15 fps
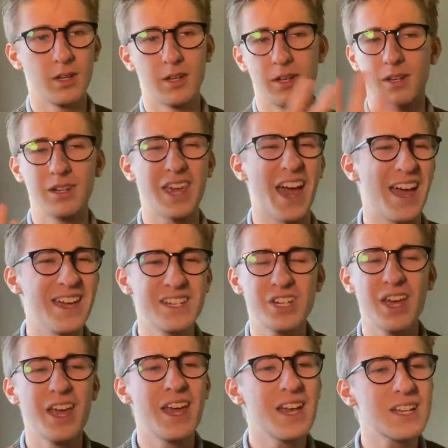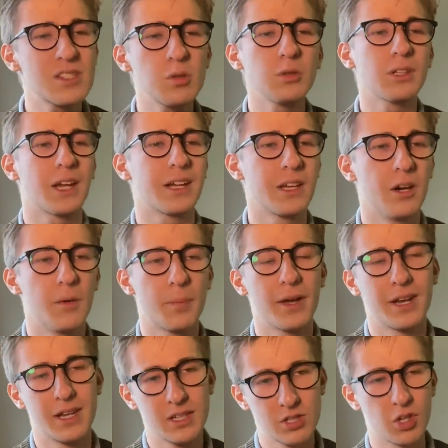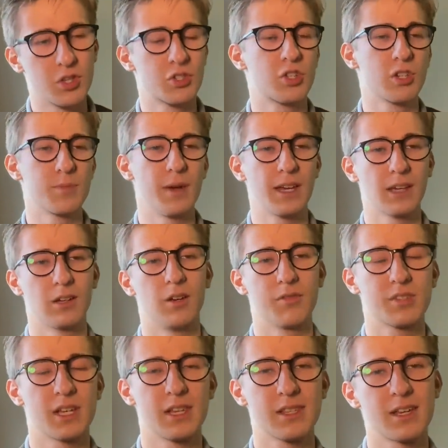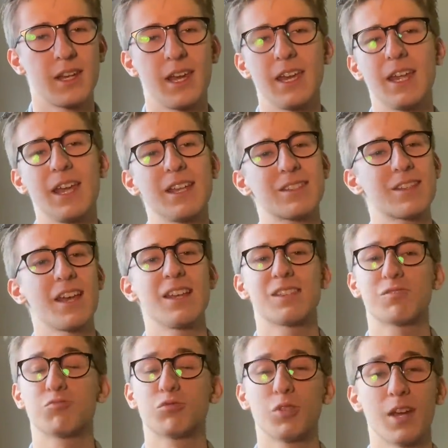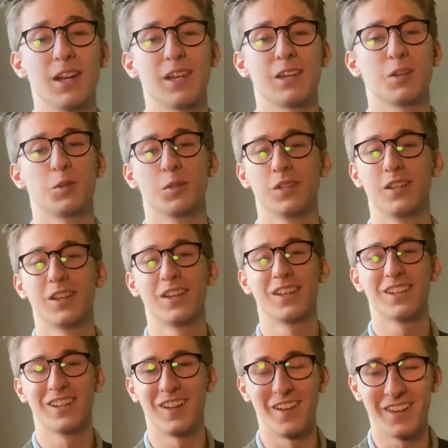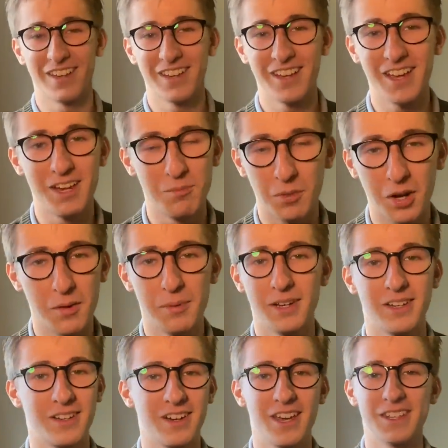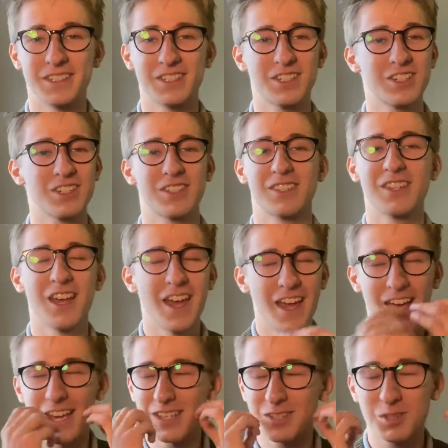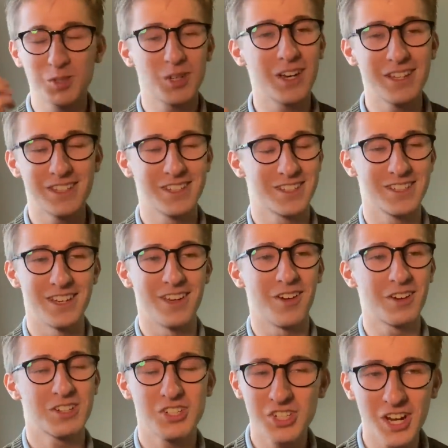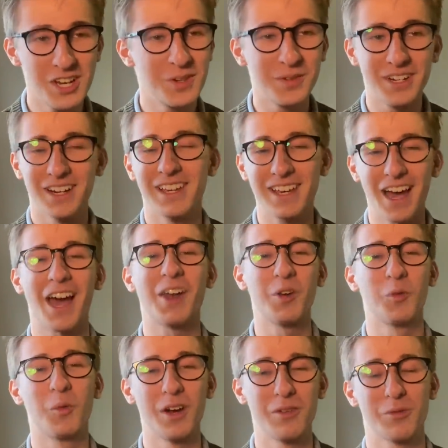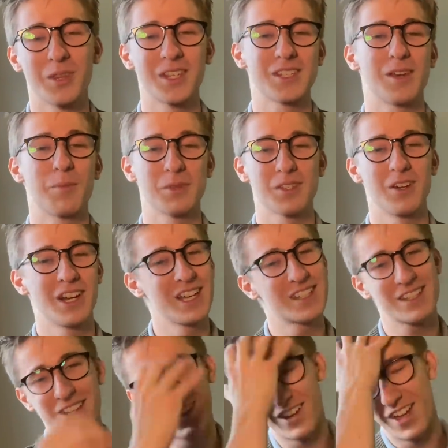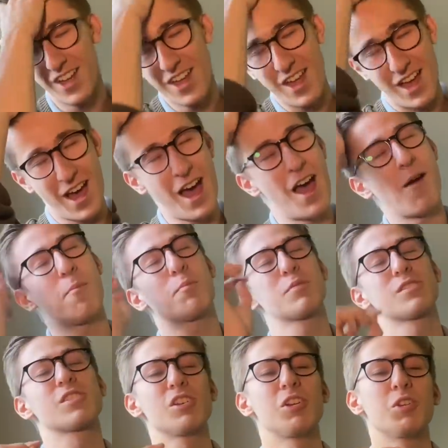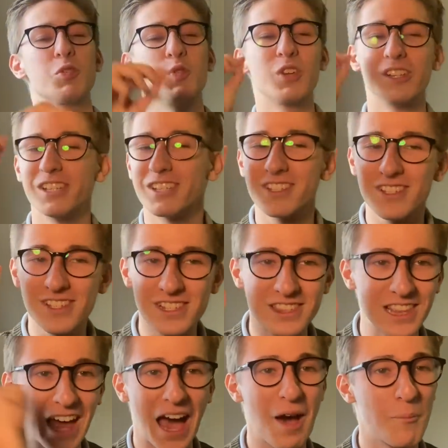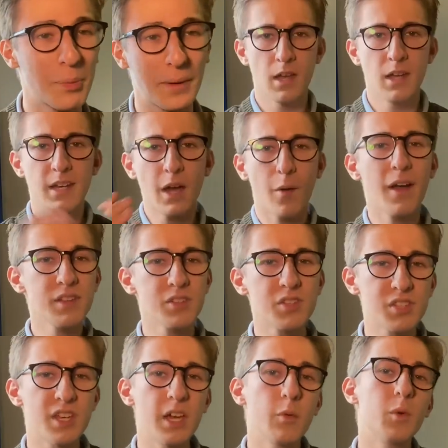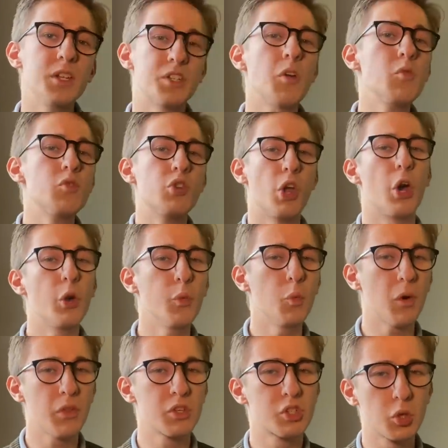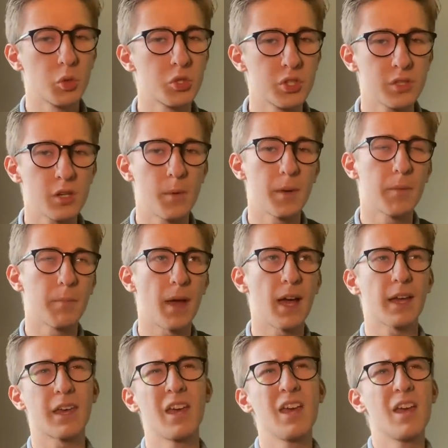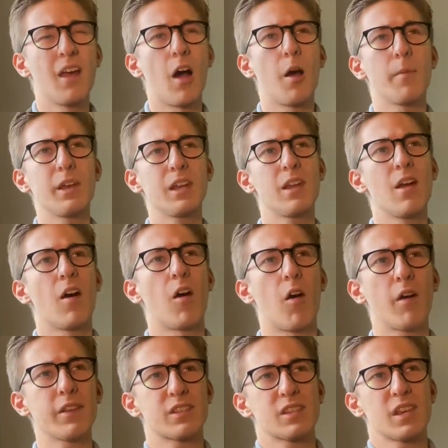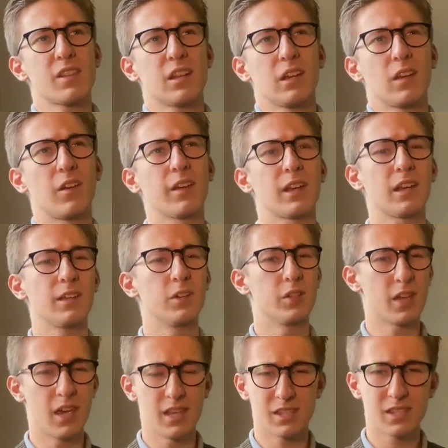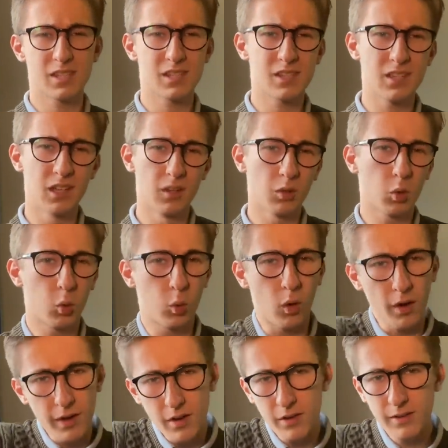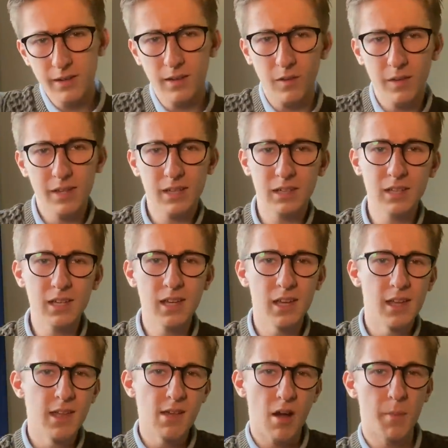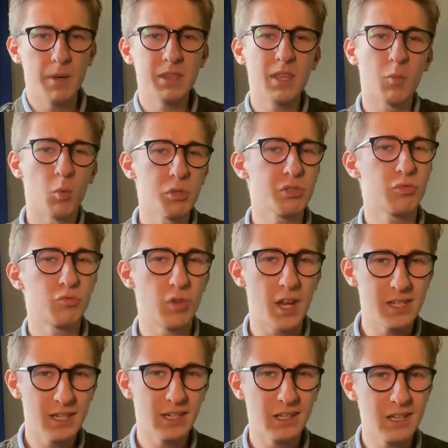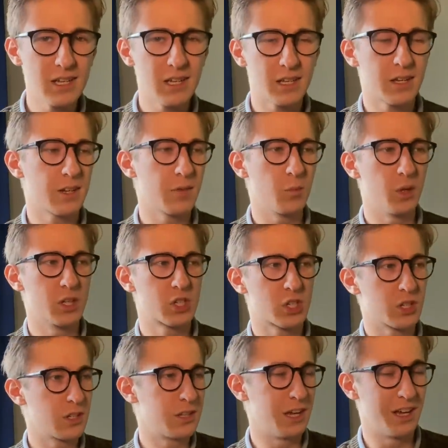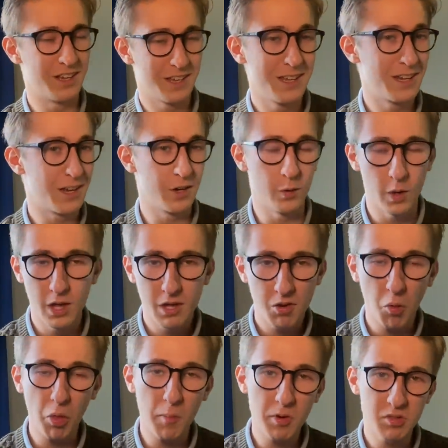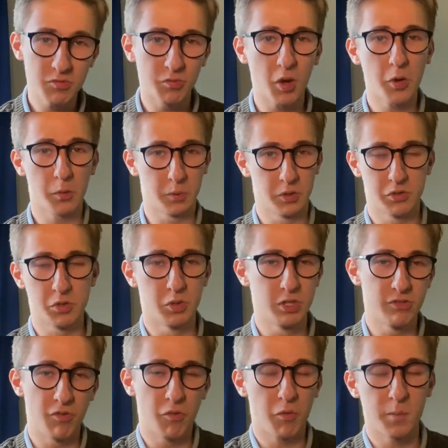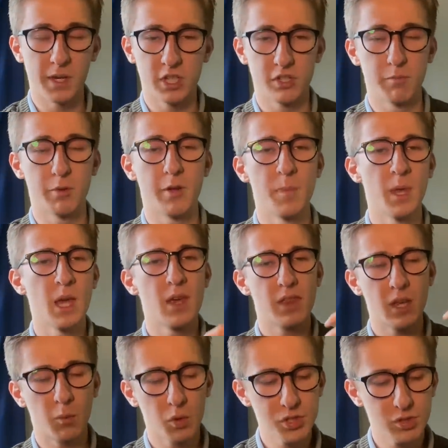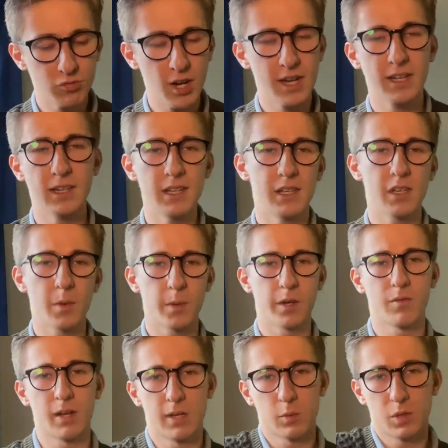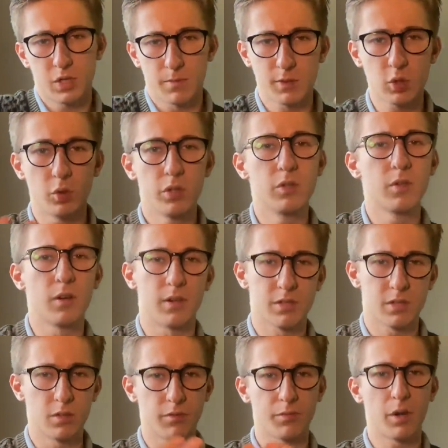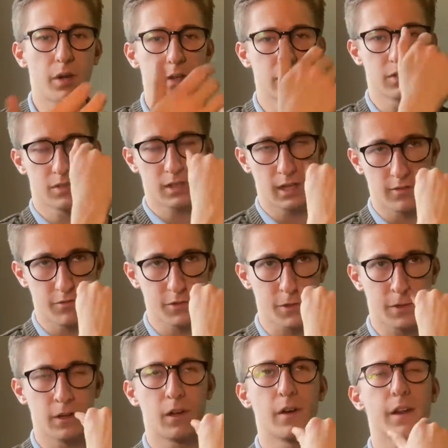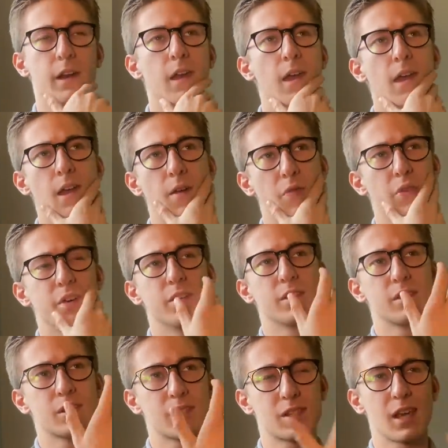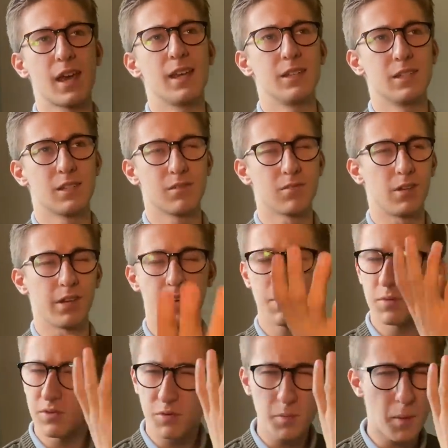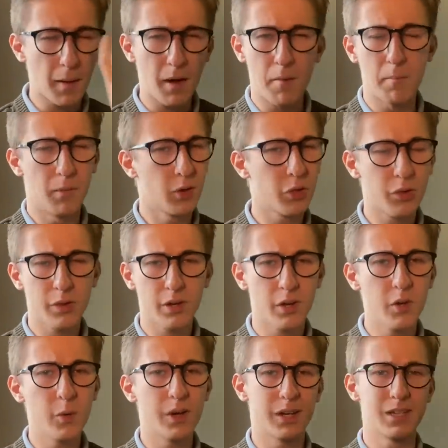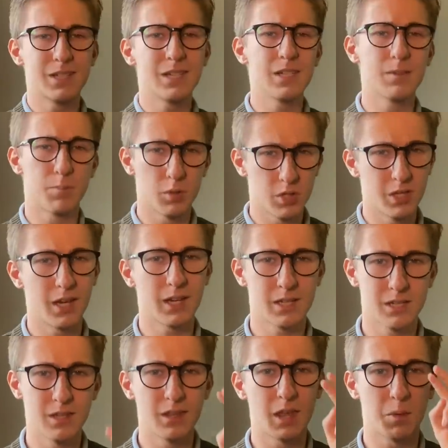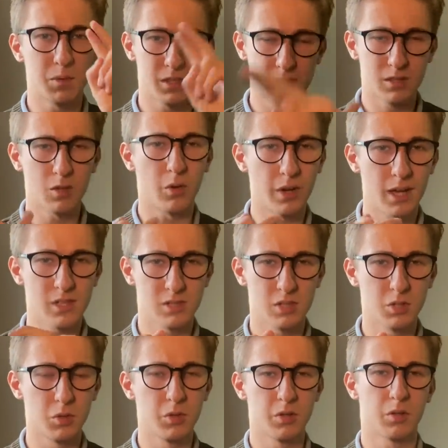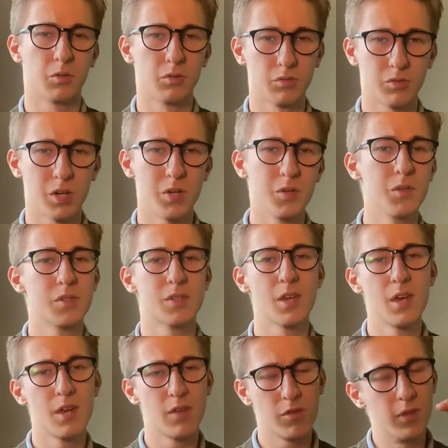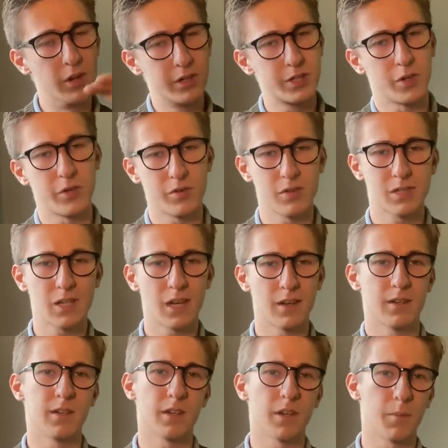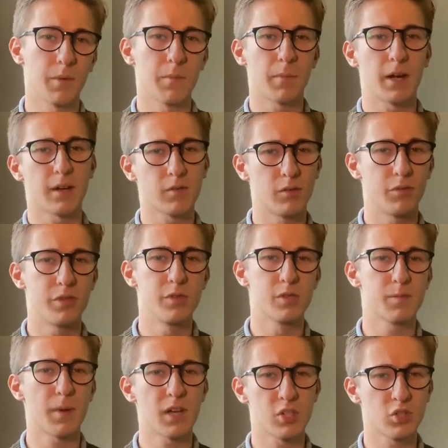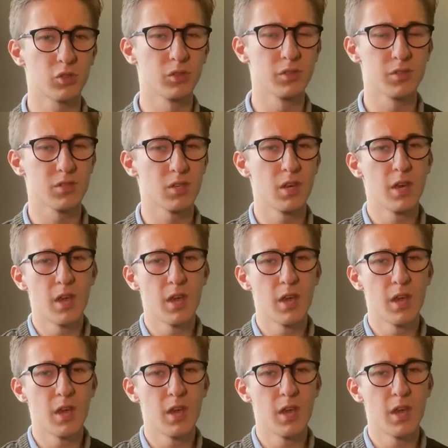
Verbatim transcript: And yeah, it, it's all adding up, and it does just make a lot of sense. And it, it's, it's really cool, like, in my opinion. It's just, it's great to see. I genuinely cannot wait for this episode. It's gonna absolutely slap. Now, as I say, we don't know whether George is coming back. I mean, I'd say the likelihood it's still quite unlikely. I mean, there was a Reddit leak, which, you know, not the most viable source of information, but there was a Reddit leak going around, which I'm sure you guys could find yourselves online, that said, like, it was from about a month ago, and it did predict that there was Donna has a daughter called Rose, that Donna and Tennant are coming back for a few specials.